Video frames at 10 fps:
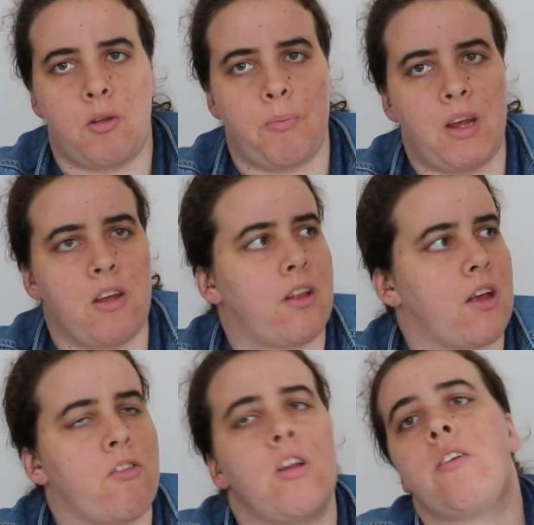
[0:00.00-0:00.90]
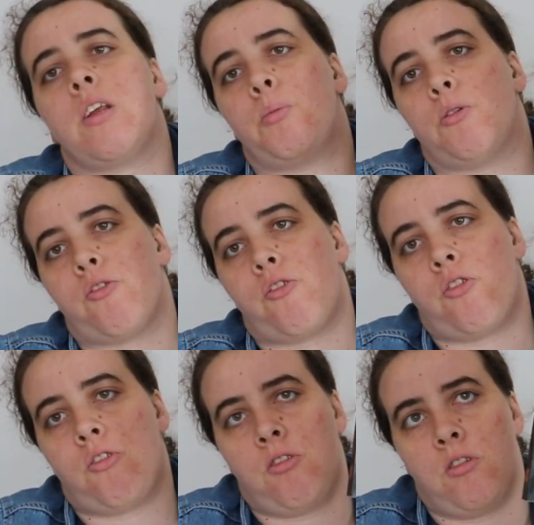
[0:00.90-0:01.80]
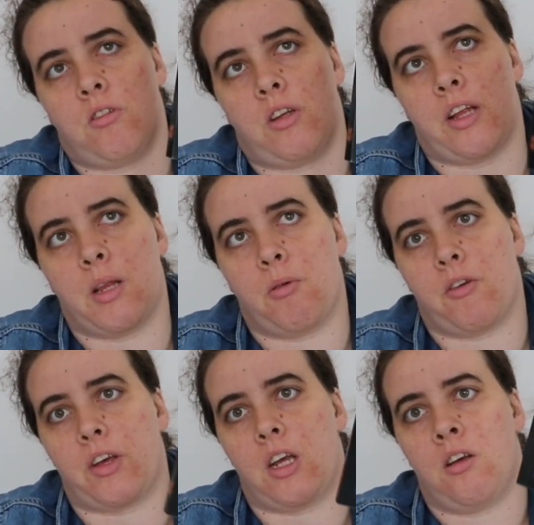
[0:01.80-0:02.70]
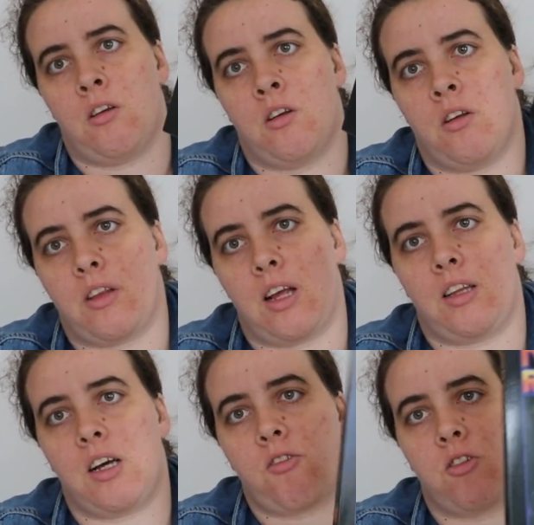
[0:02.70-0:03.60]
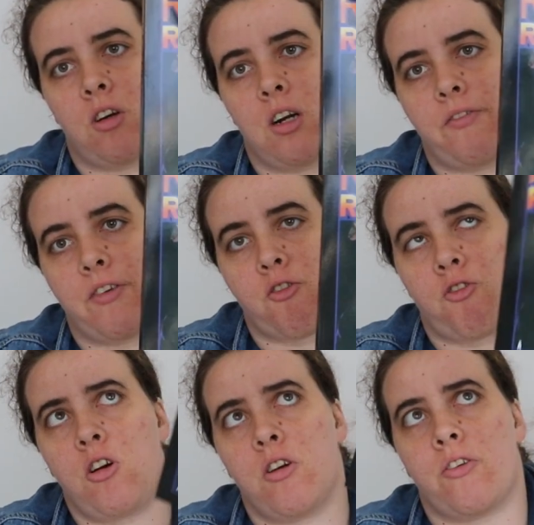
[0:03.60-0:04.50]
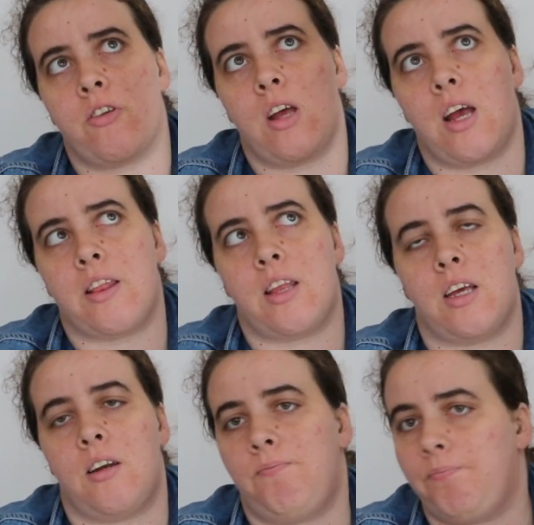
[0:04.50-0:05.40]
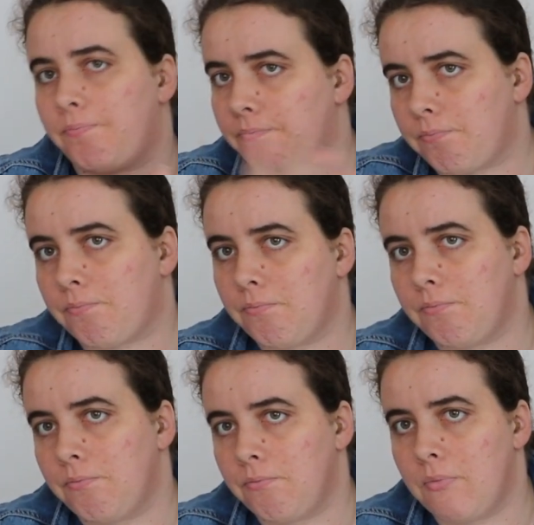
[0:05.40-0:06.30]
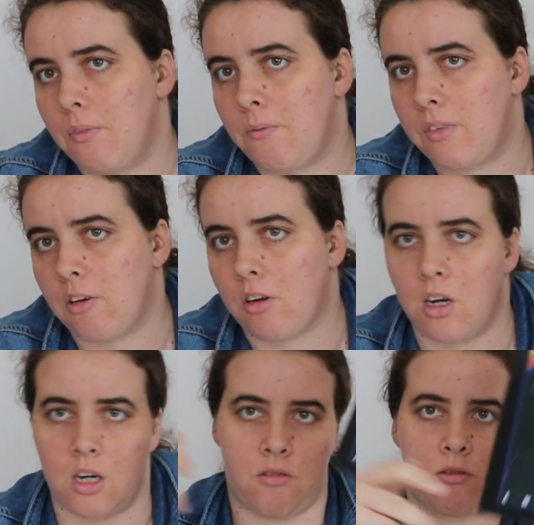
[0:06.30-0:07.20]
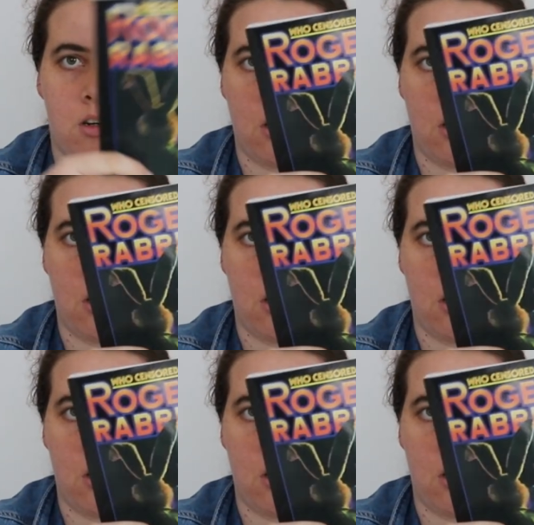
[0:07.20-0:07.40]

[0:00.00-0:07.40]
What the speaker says: be their stunt doubles in the movie. They last long enough for the shot and then they're gone.